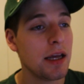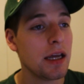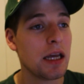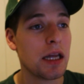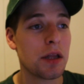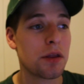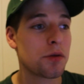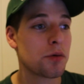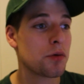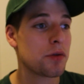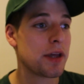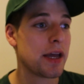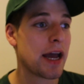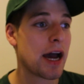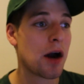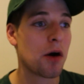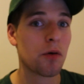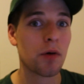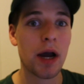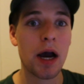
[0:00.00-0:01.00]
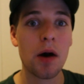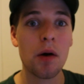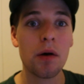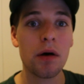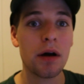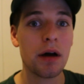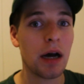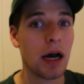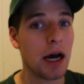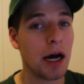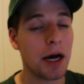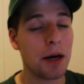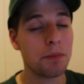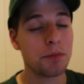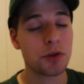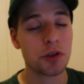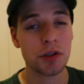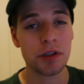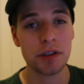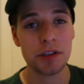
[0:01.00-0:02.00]
He threw the out route
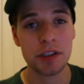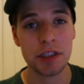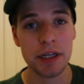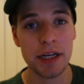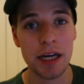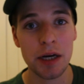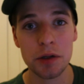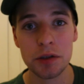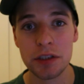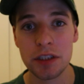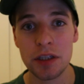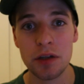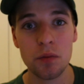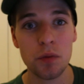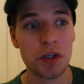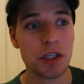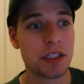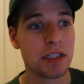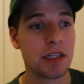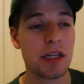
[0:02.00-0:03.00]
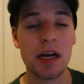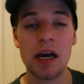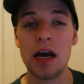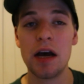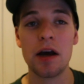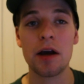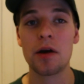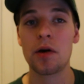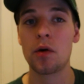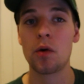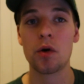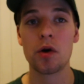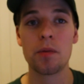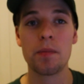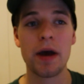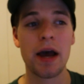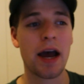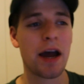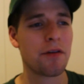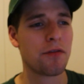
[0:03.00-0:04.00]
um, to to Nelson, which a
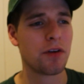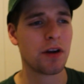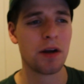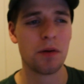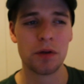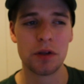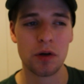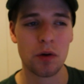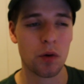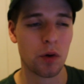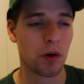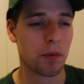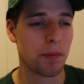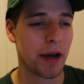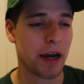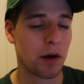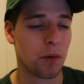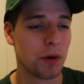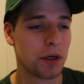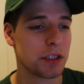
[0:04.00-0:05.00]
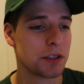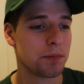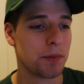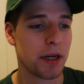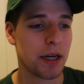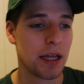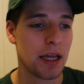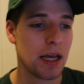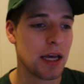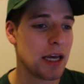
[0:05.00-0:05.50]
cornerback I forget what the cornerback was, but